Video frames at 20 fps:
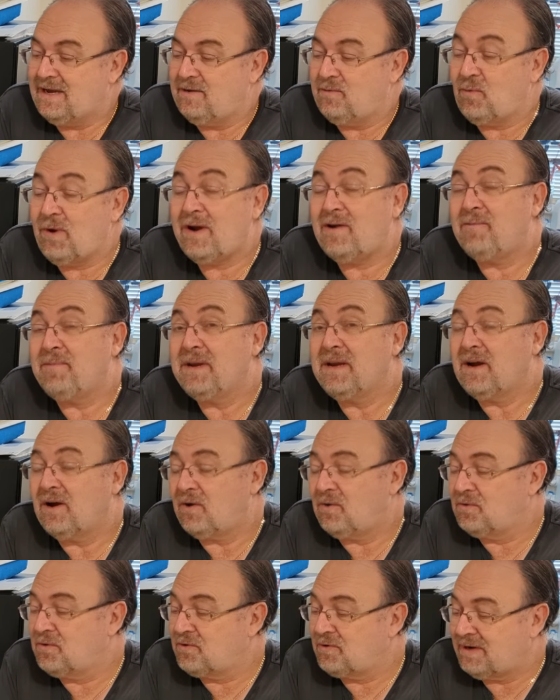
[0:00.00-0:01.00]
Where I've been
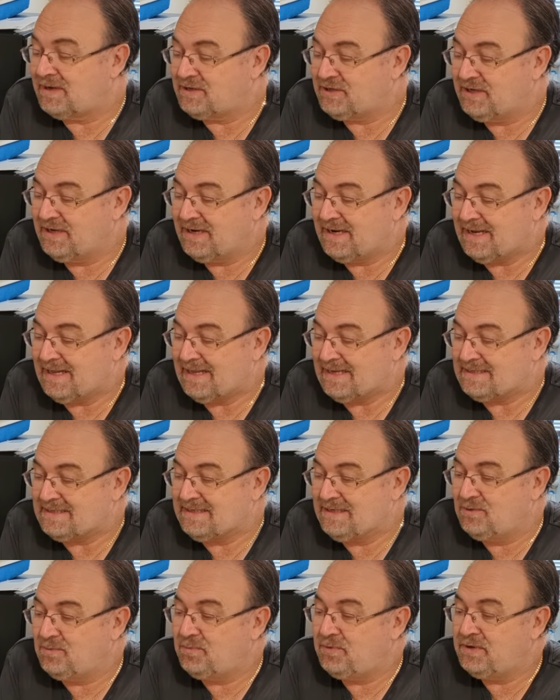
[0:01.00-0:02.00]
cold crashing, that's
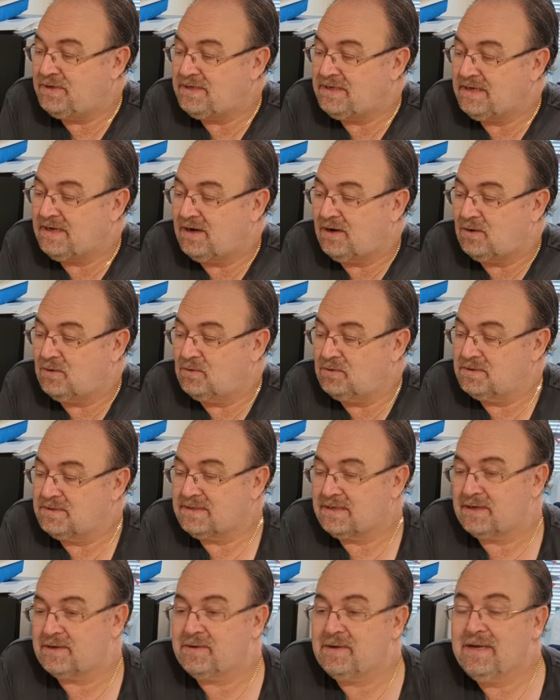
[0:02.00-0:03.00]
still pretty cold,
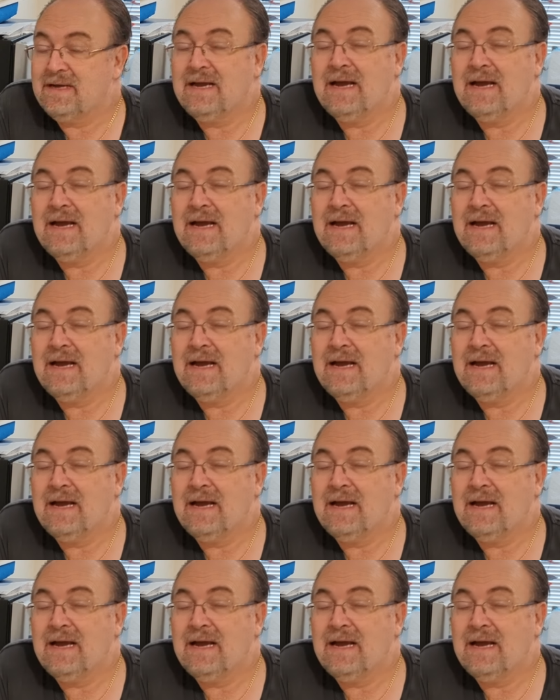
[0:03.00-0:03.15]
so